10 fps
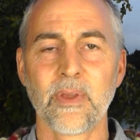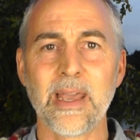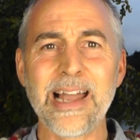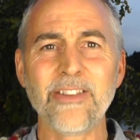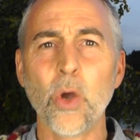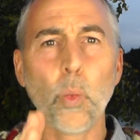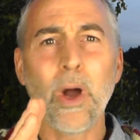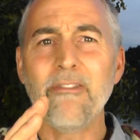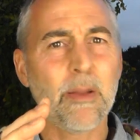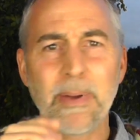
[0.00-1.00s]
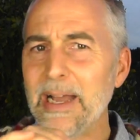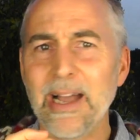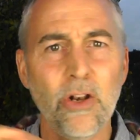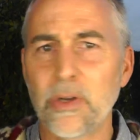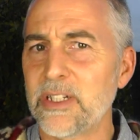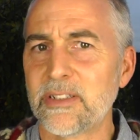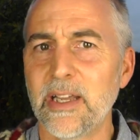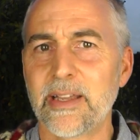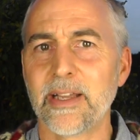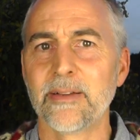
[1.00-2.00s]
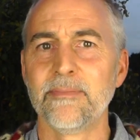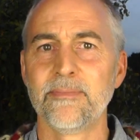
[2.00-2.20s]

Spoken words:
and don't worry about how long it's taking.